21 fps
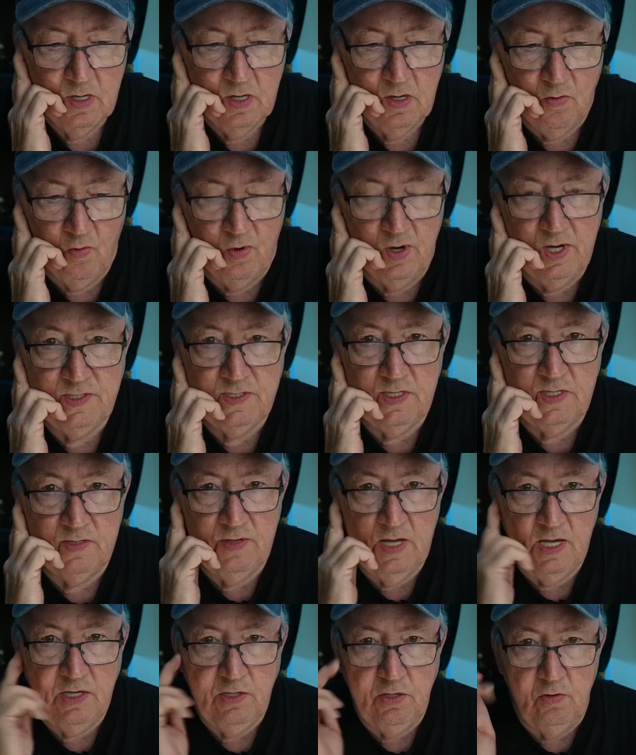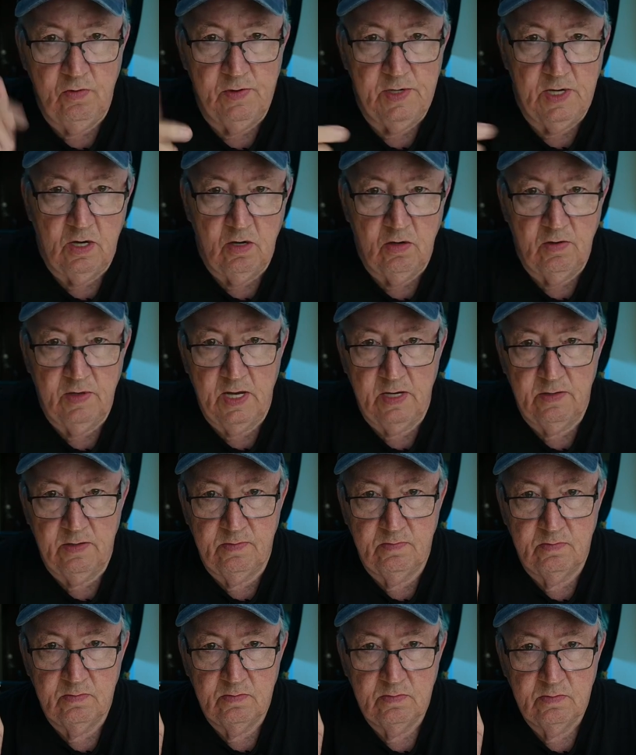What is it that you know that
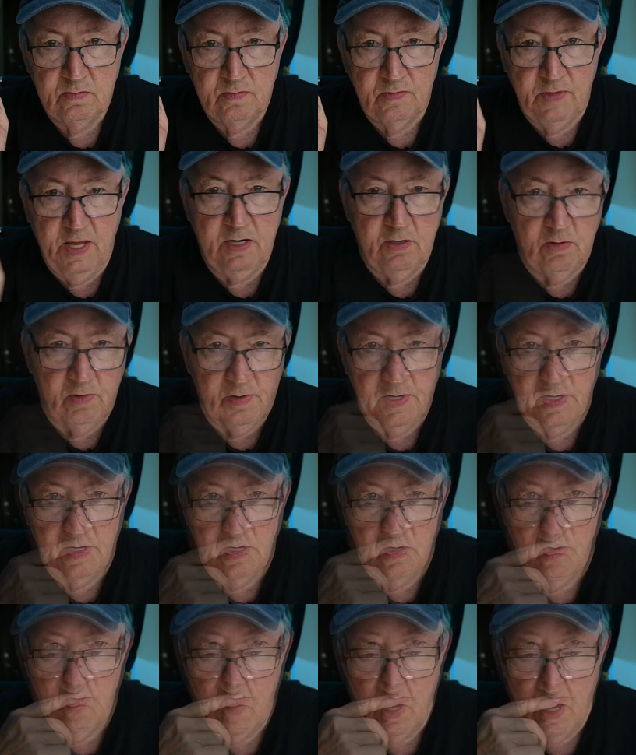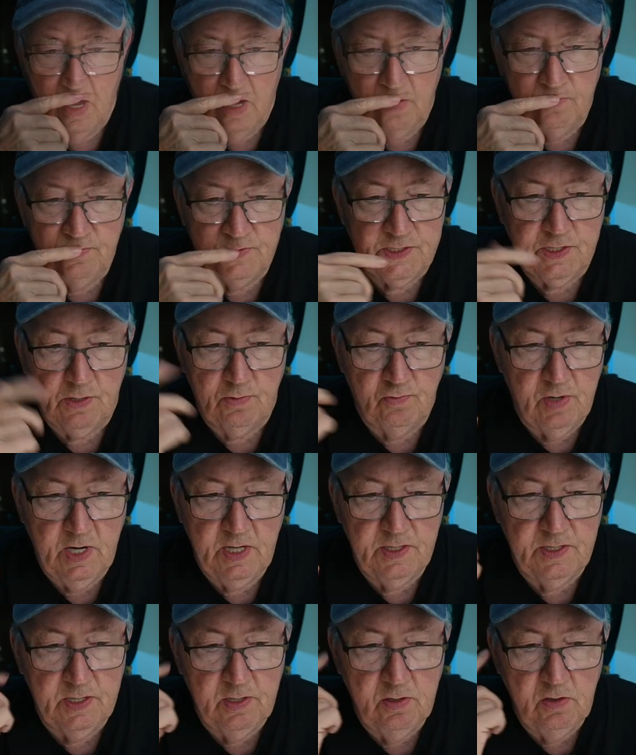they don't know? I've
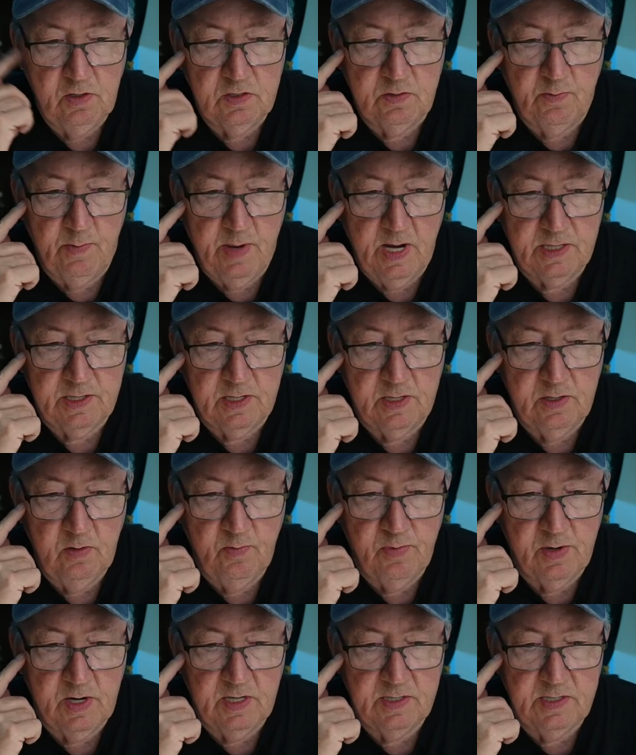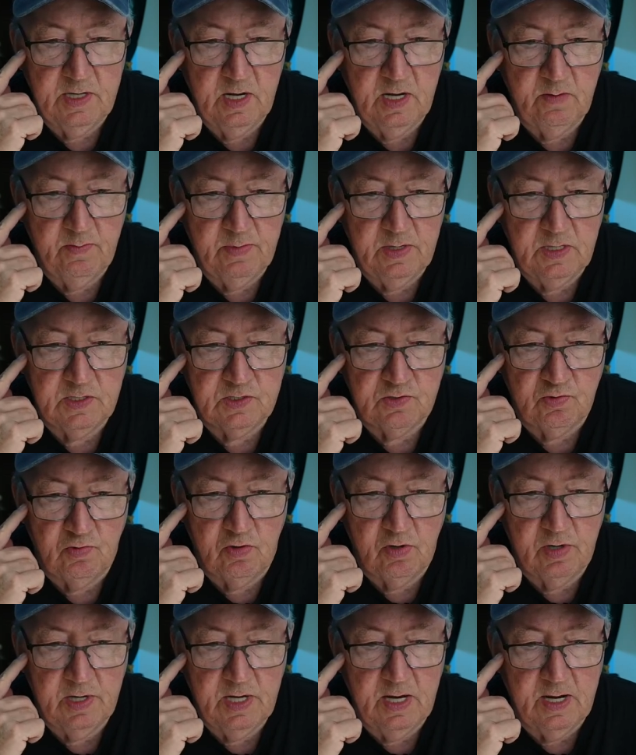read the news about the new president being
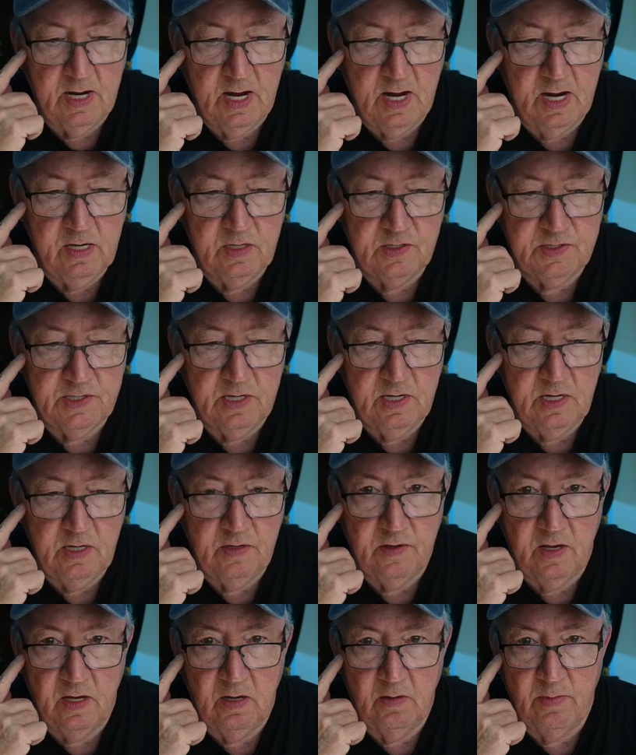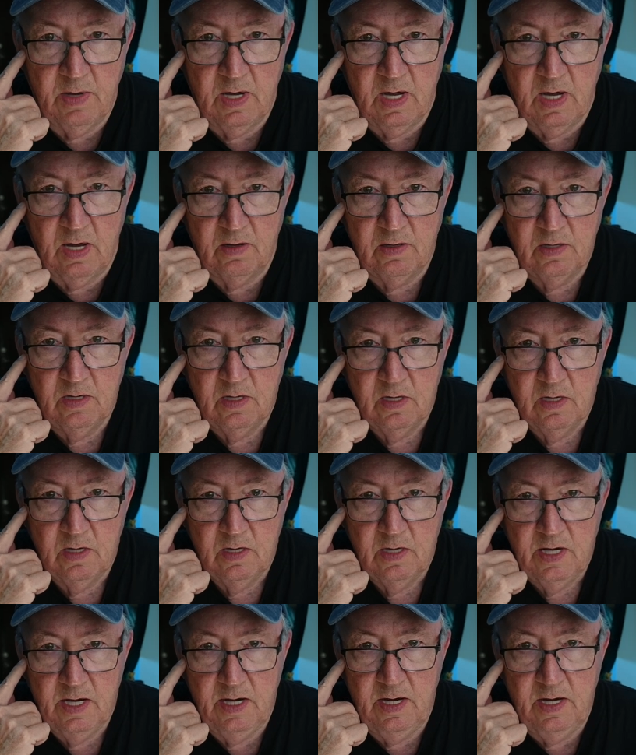sworn in. I didn't see anything about
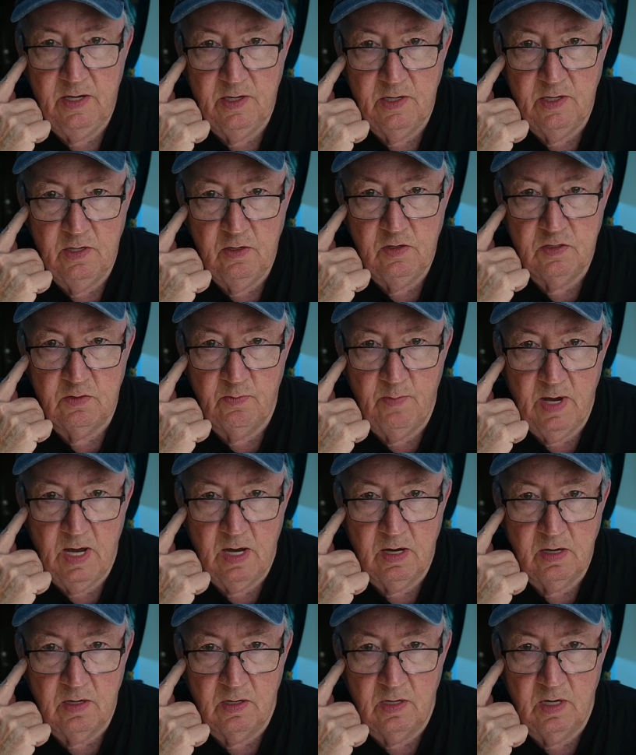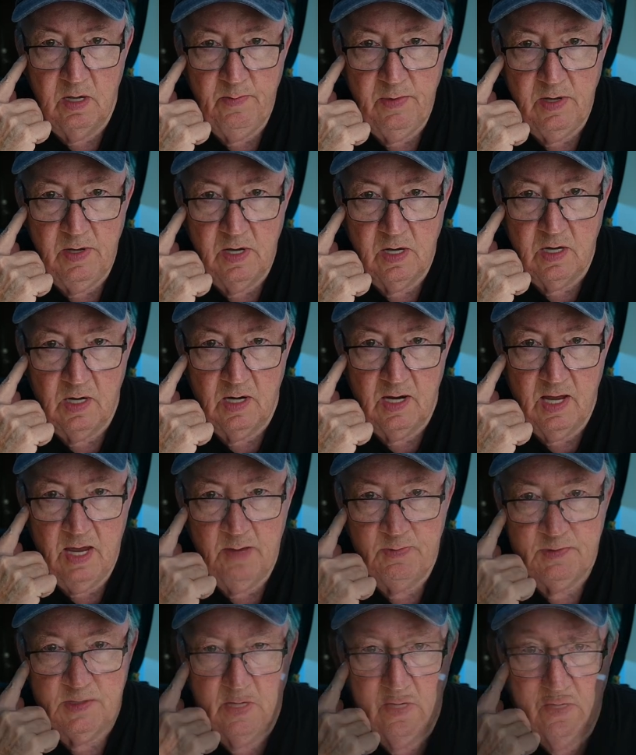any news about Colombia
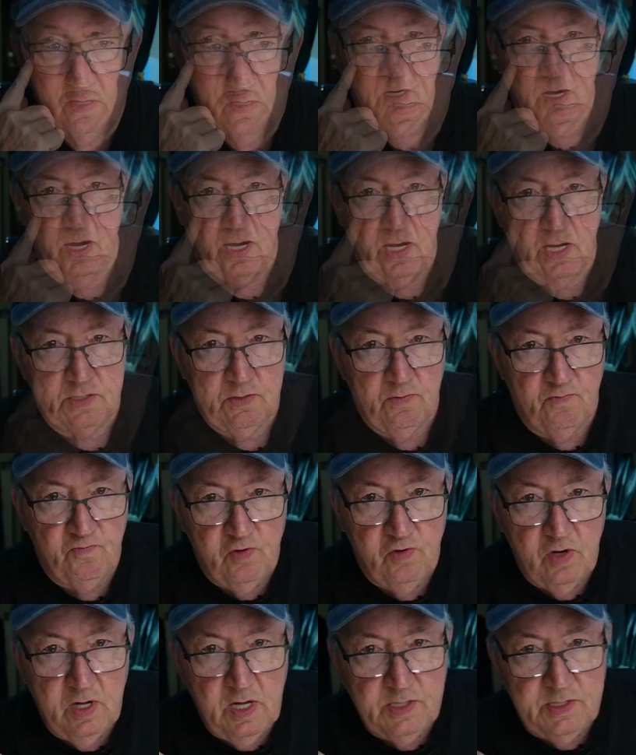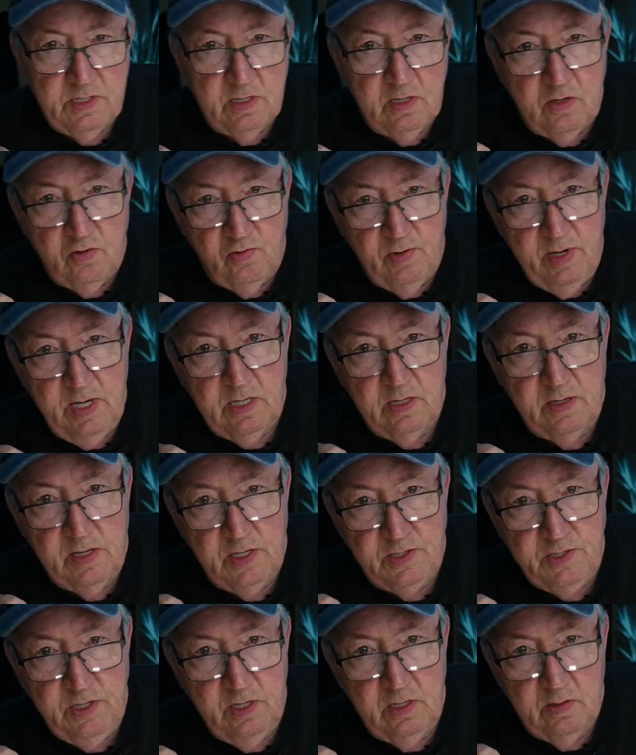collapsing. I got some friends in Cuenca
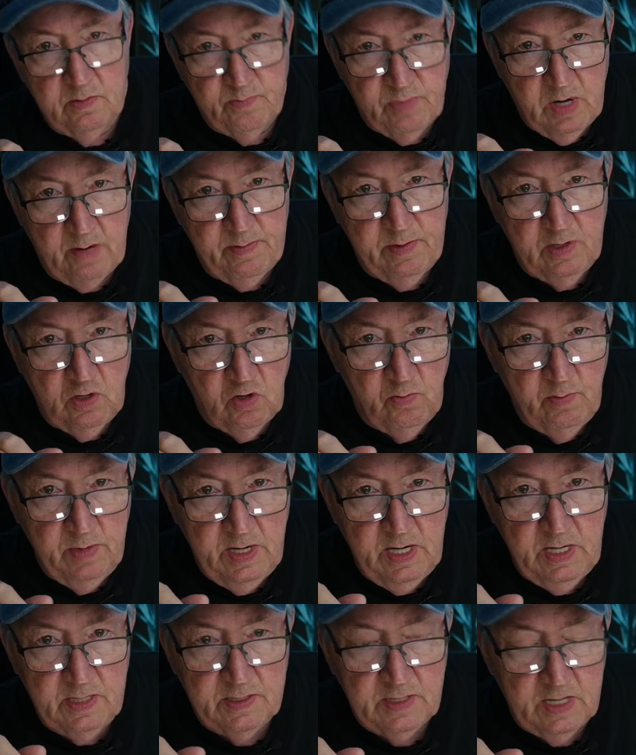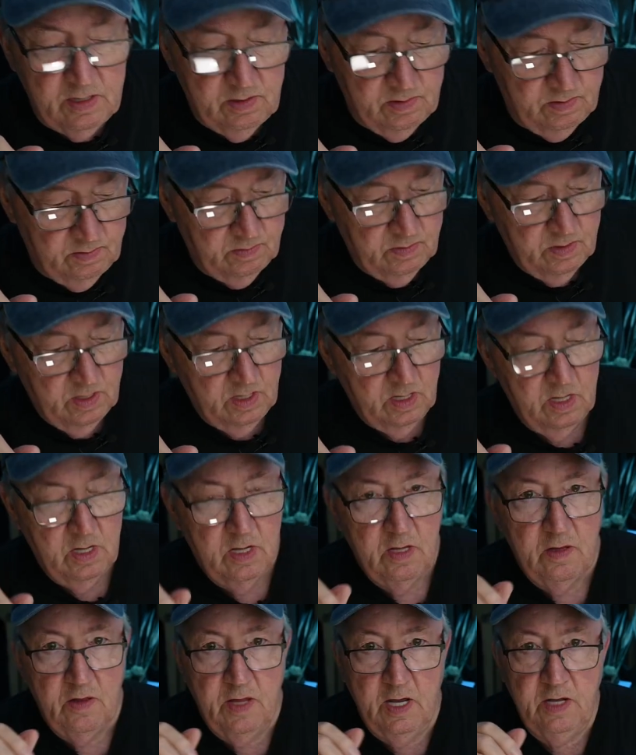that you can probably go meet, and they
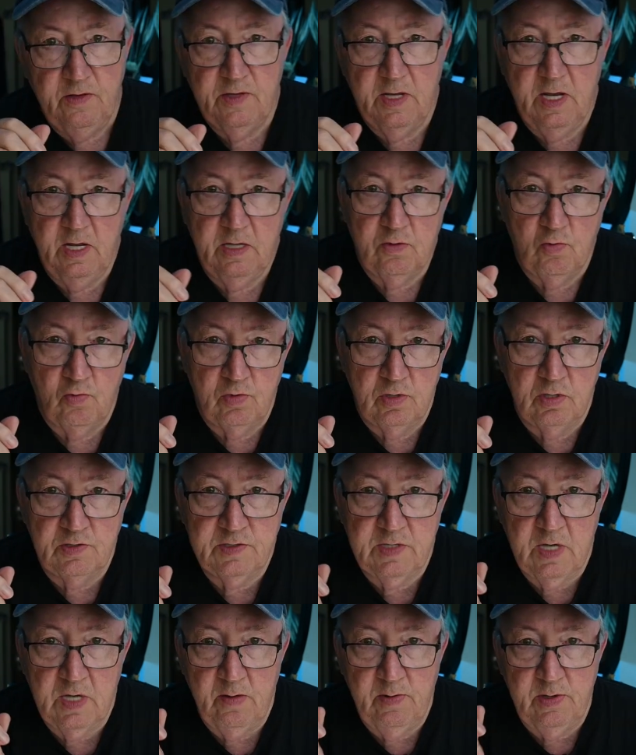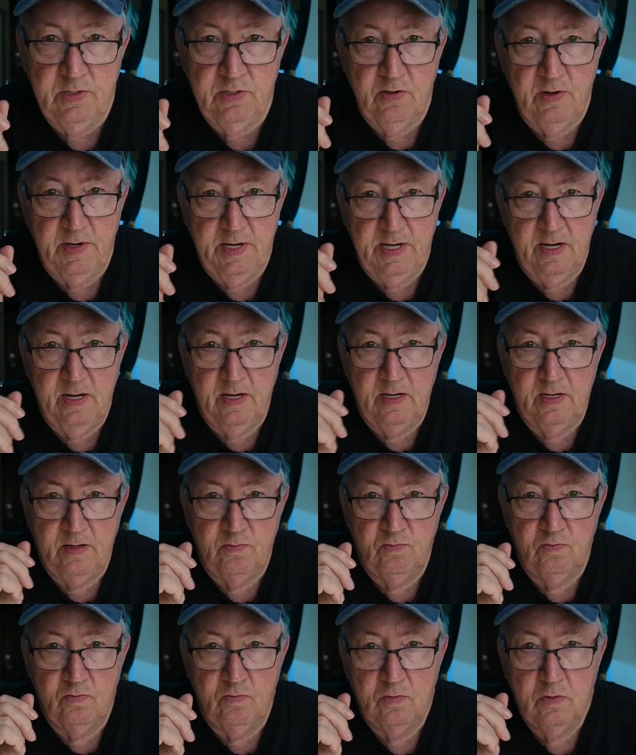they think the world's coming to an end,
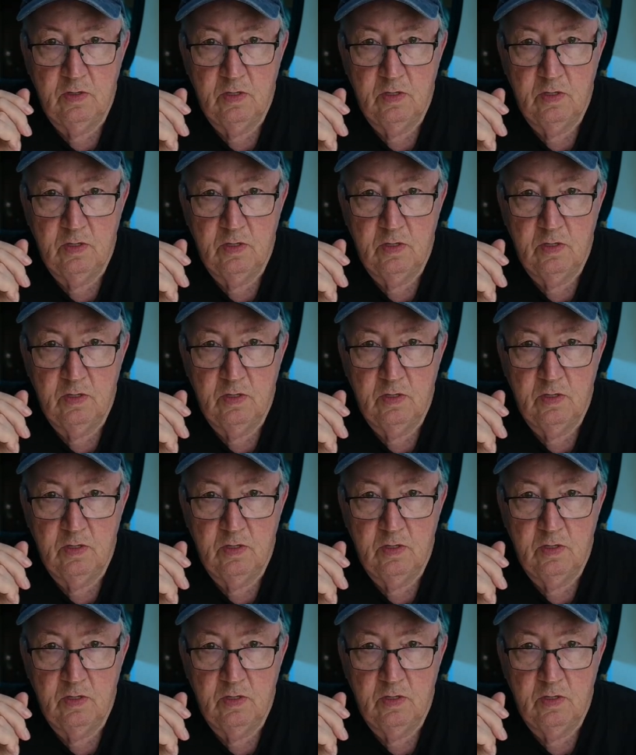and